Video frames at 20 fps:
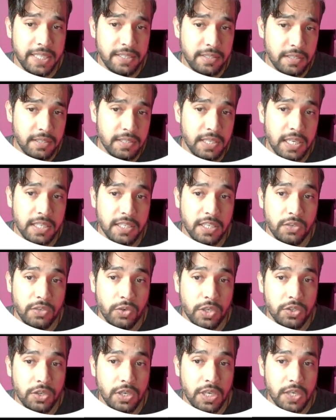the selected
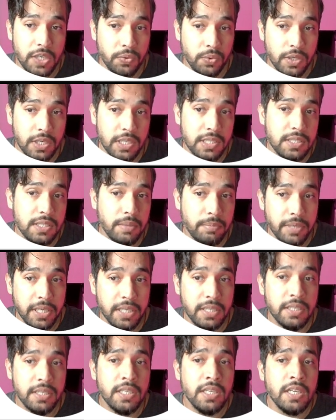virtual network and
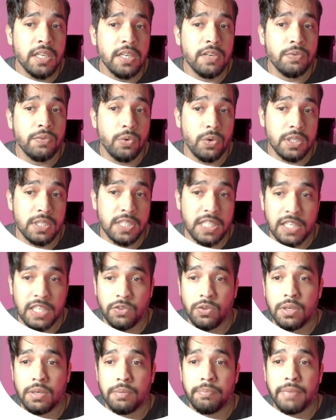subnet for
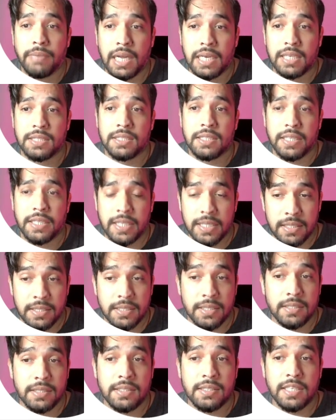SQL managed
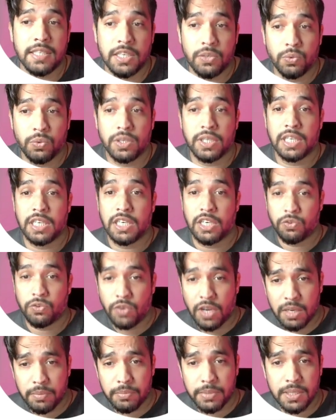instance networking
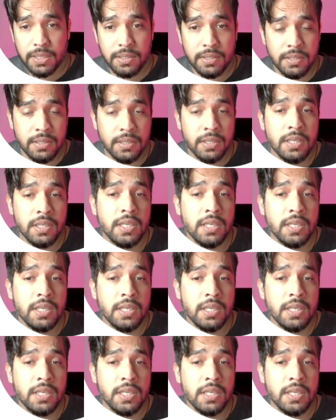requirements.